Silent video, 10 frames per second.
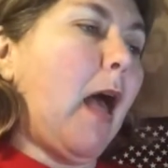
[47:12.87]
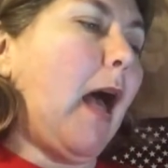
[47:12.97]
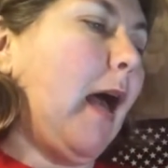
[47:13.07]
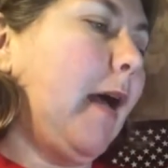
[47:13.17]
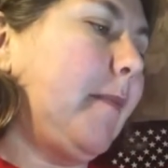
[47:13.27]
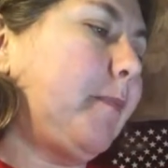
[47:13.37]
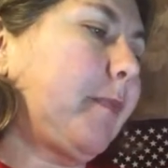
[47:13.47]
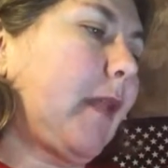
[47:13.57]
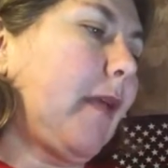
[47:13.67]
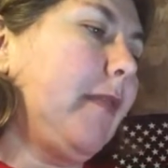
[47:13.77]

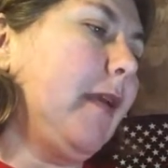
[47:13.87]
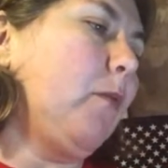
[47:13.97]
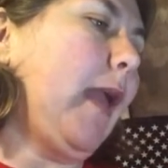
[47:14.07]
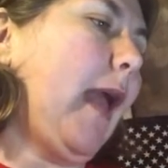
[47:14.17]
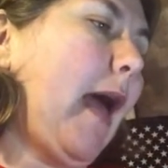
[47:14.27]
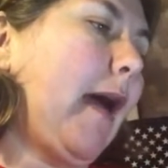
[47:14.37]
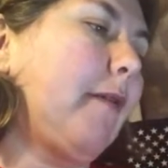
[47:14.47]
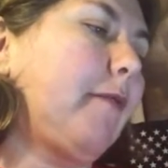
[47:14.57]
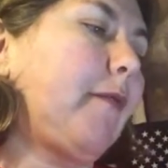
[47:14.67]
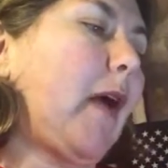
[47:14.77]
Then we
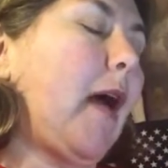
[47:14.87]
have